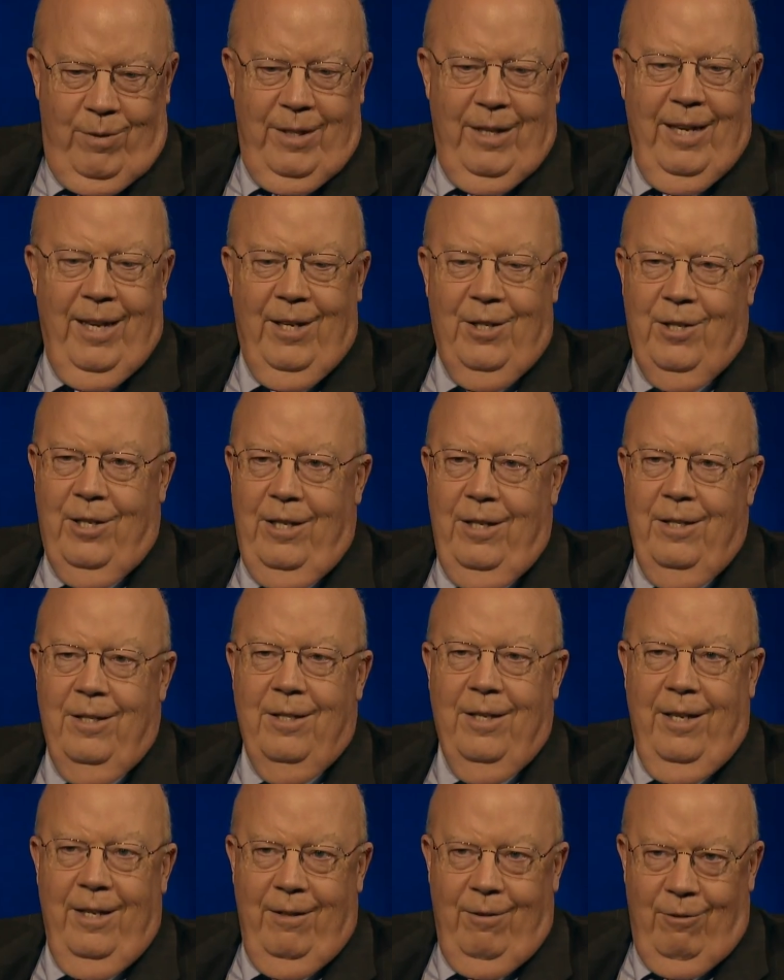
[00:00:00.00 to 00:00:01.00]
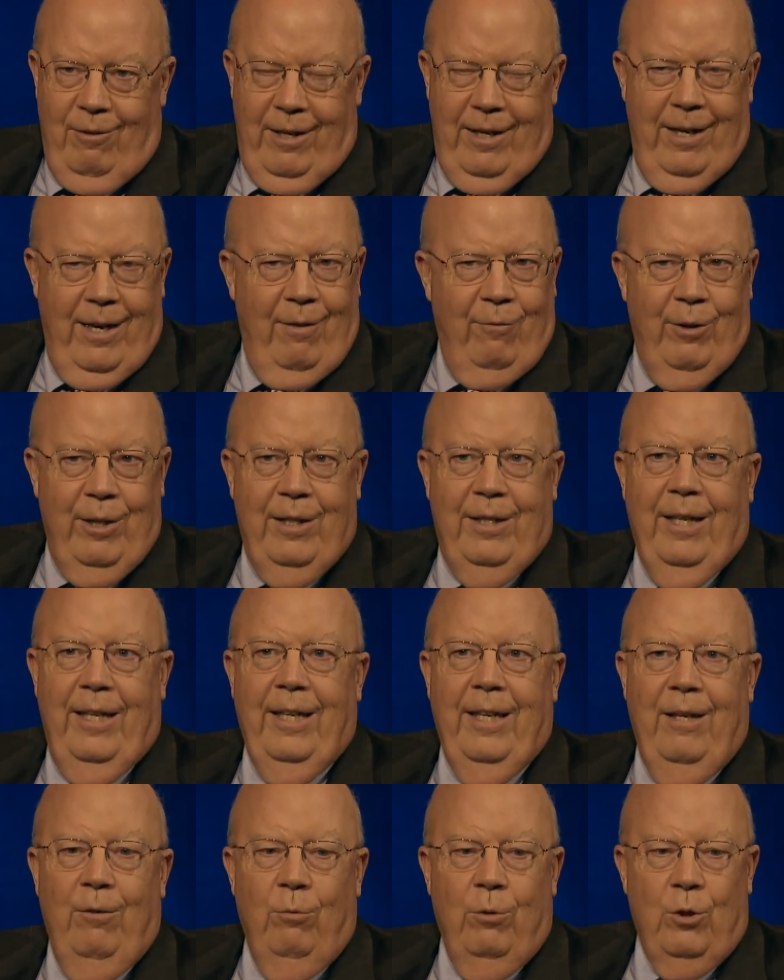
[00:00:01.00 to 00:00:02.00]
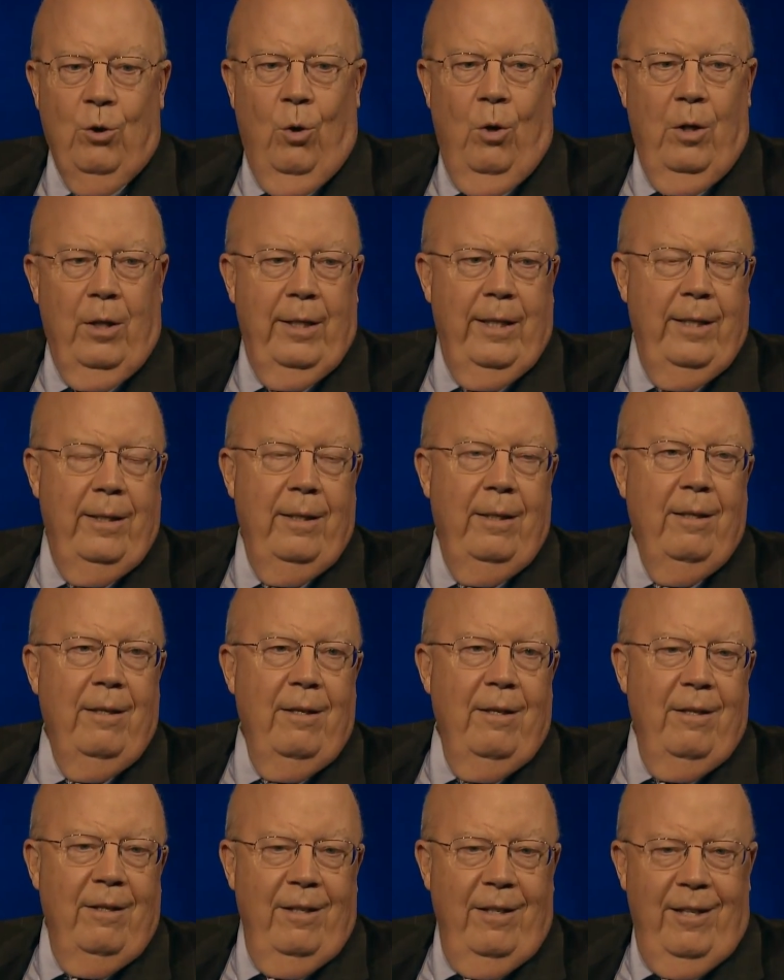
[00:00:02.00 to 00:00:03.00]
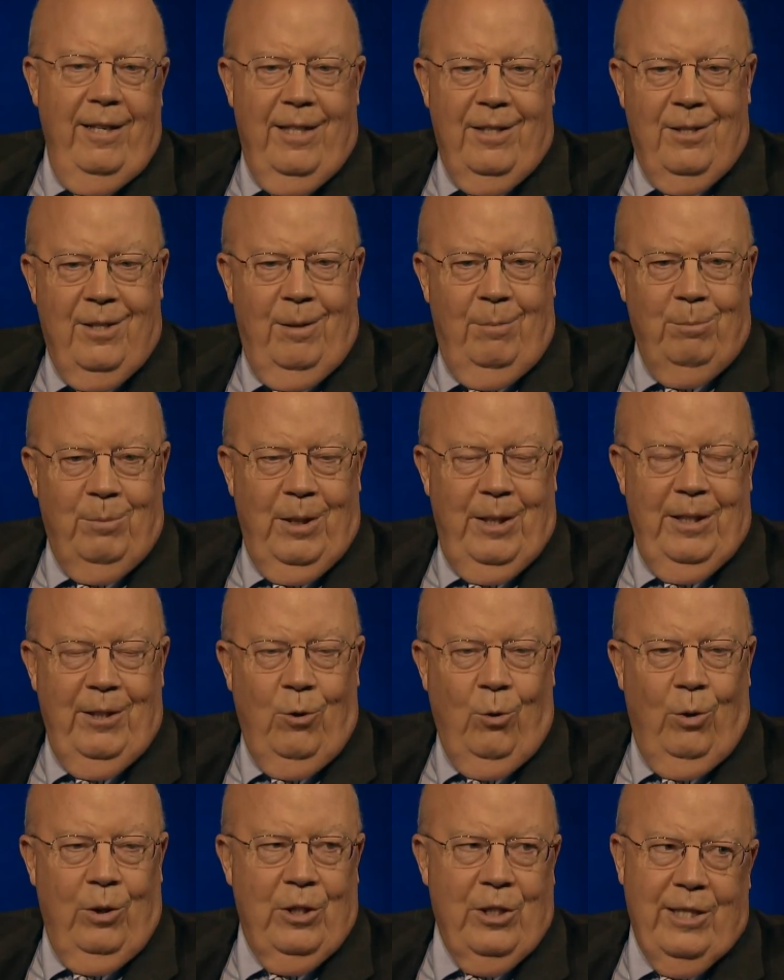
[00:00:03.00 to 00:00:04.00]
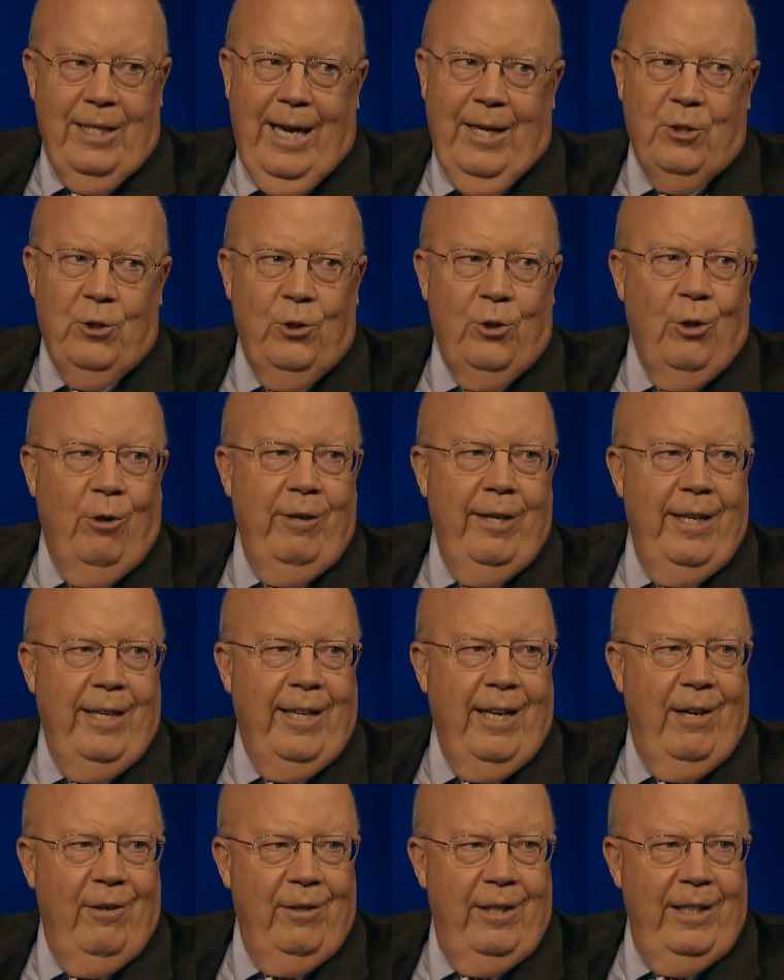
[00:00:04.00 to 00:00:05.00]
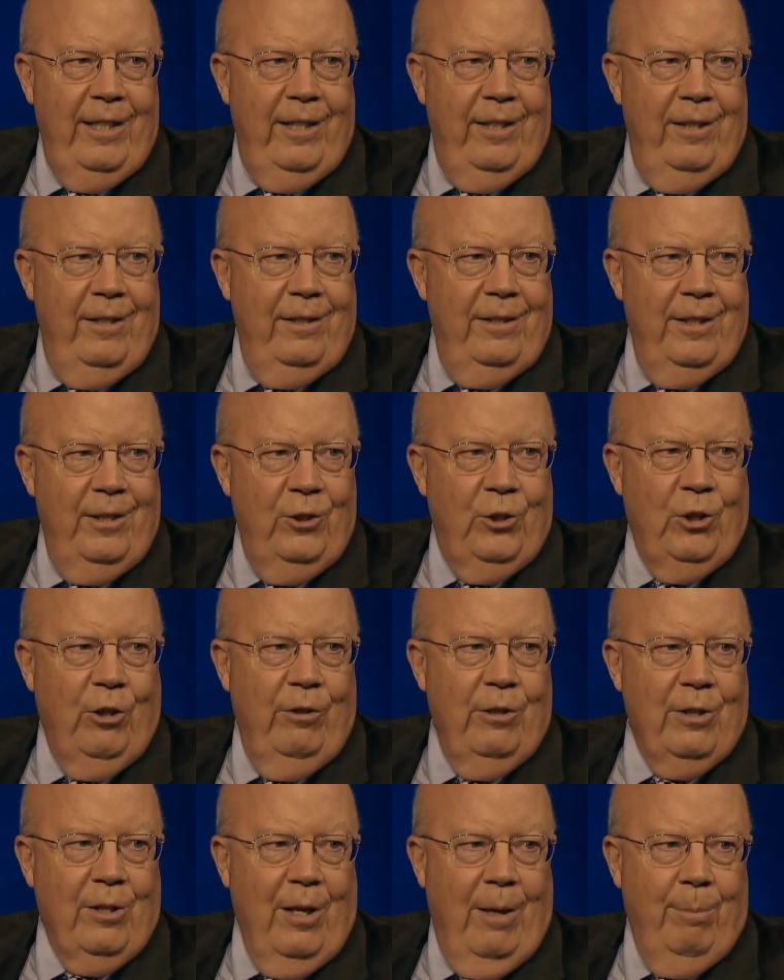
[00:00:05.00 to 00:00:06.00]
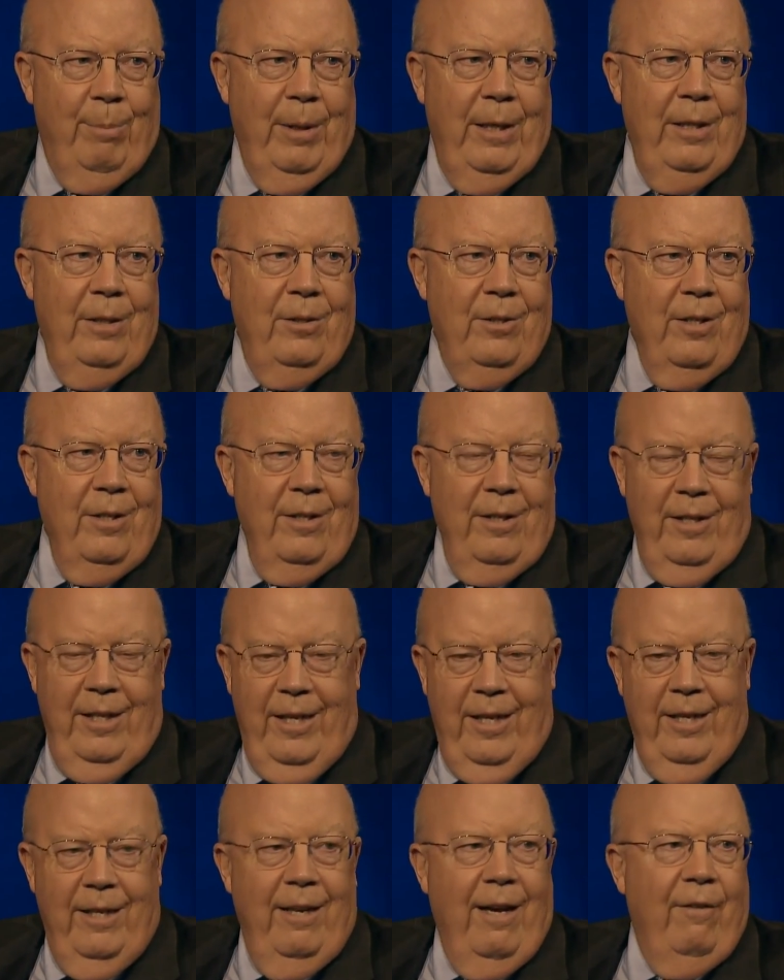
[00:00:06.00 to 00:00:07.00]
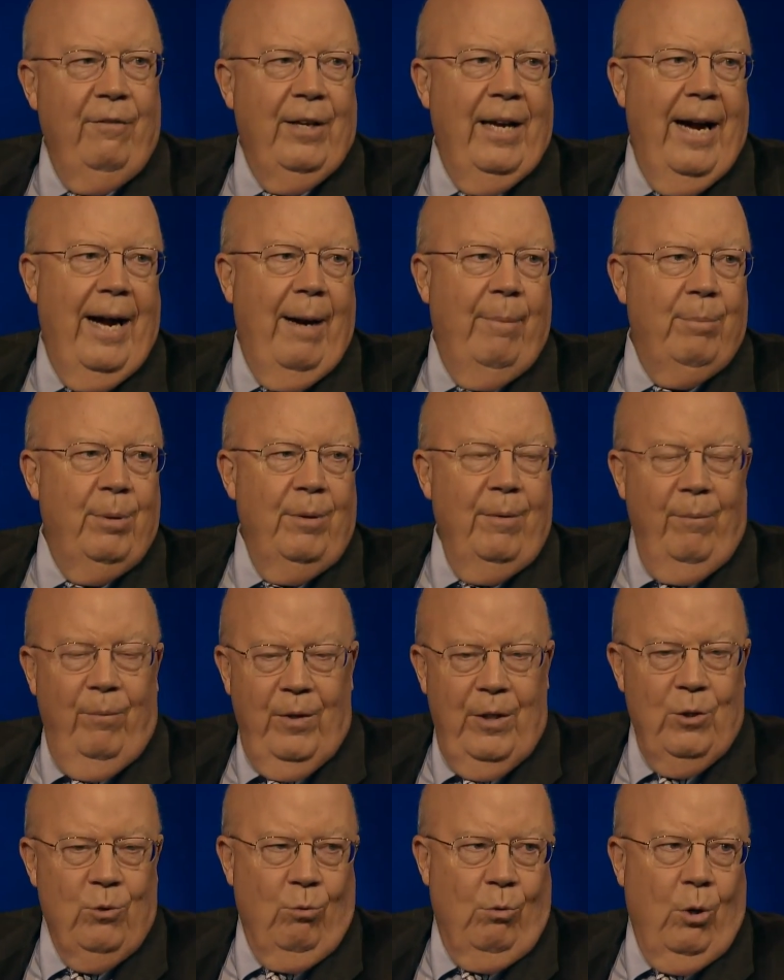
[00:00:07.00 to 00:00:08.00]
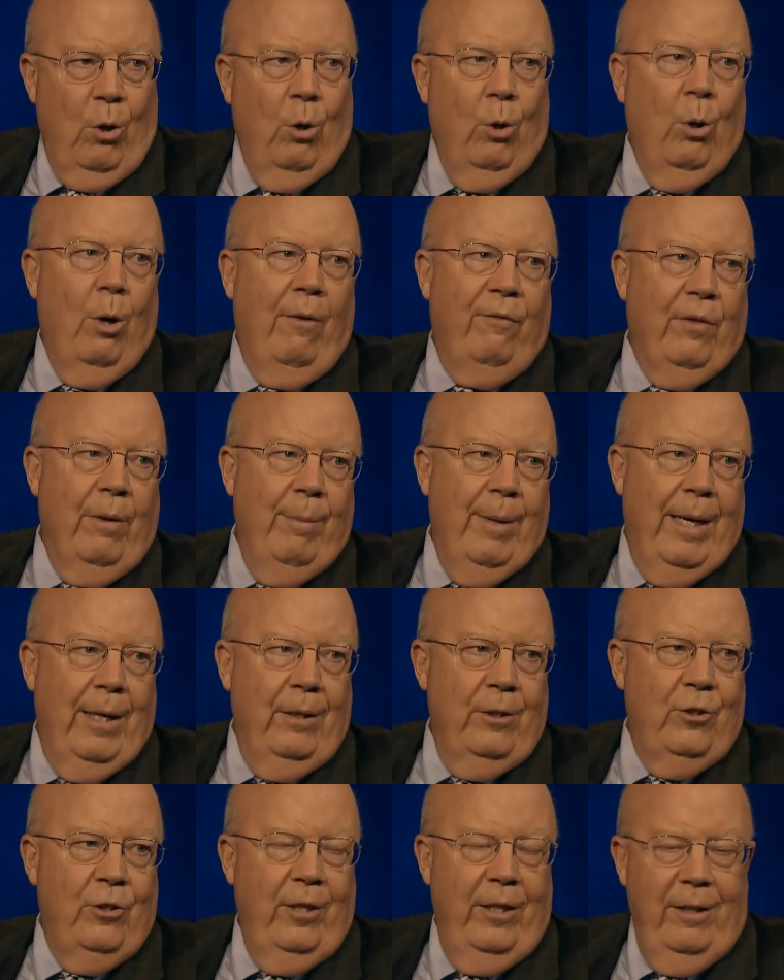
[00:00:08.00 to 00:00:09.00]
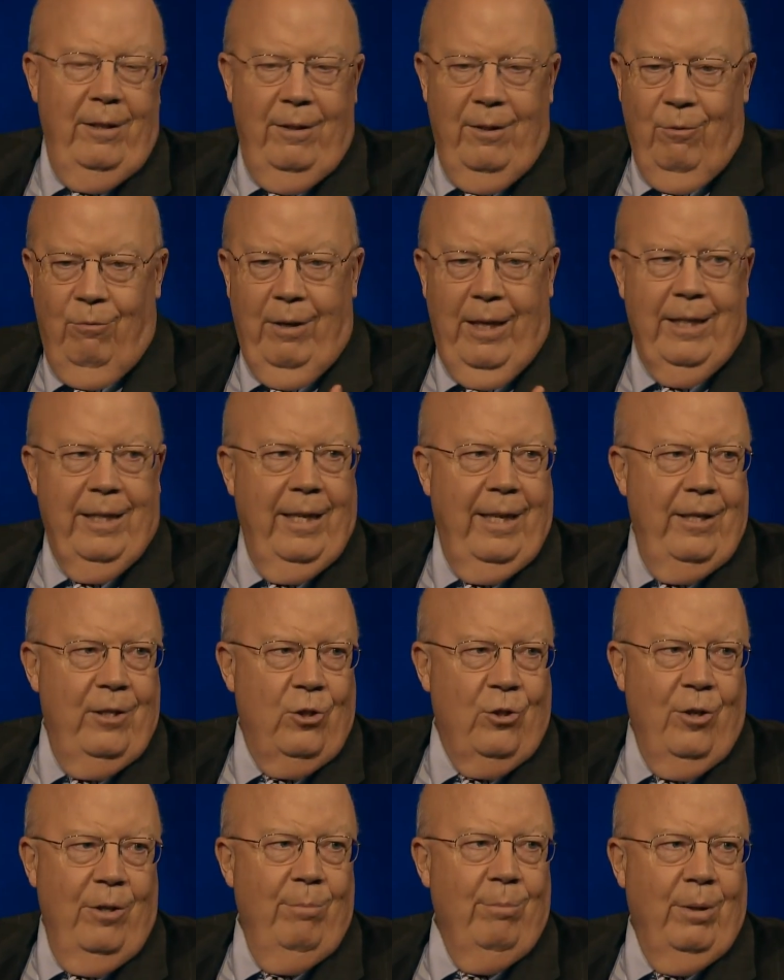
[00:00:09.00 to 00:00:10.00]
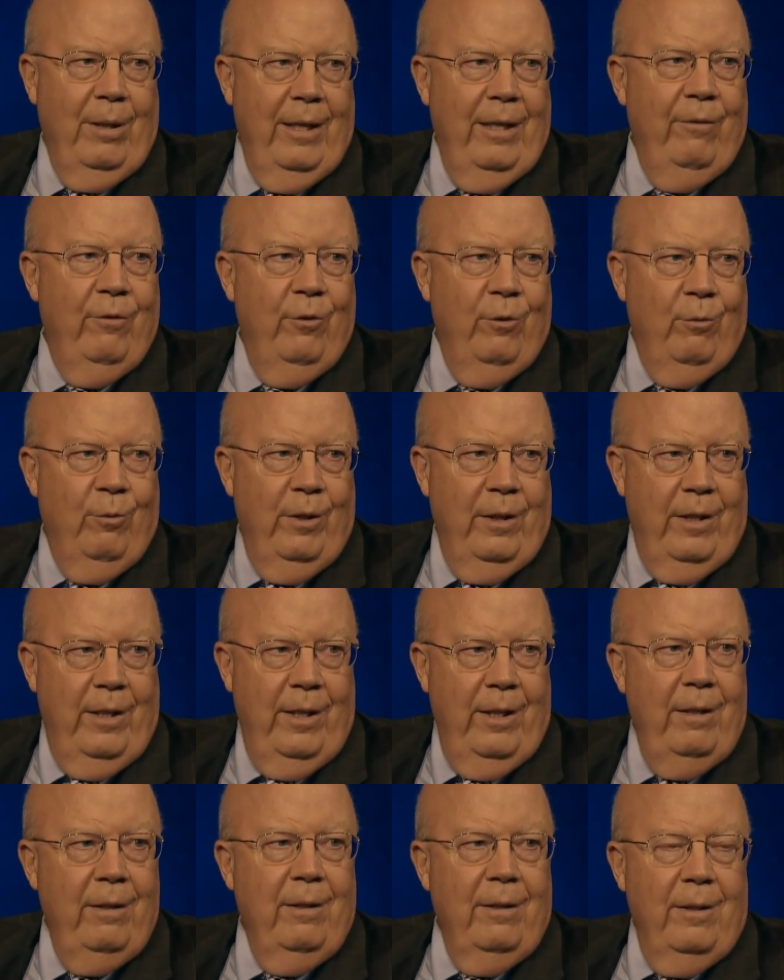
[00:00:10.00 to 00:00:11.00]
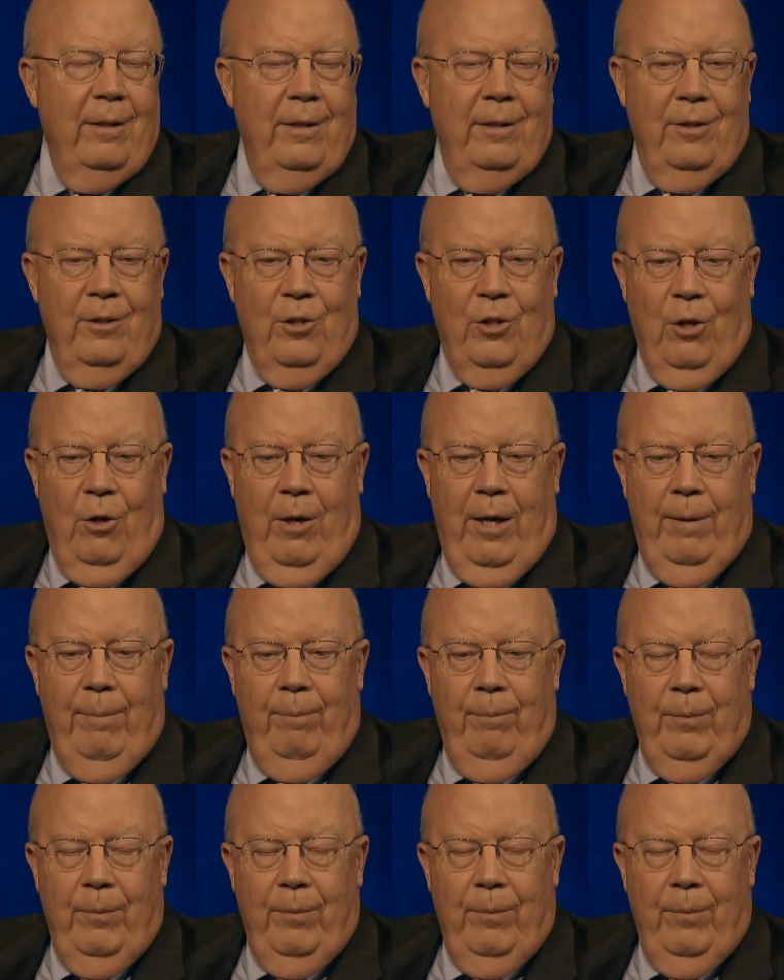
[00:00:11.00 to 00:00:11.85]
Yes, it is. They were in everything, and it was all hidden. You had something called statutory accounting in insurance companies. You didn't have GAAP. These were all off the balance sheet. The regulators couldn't believe it when they saw it.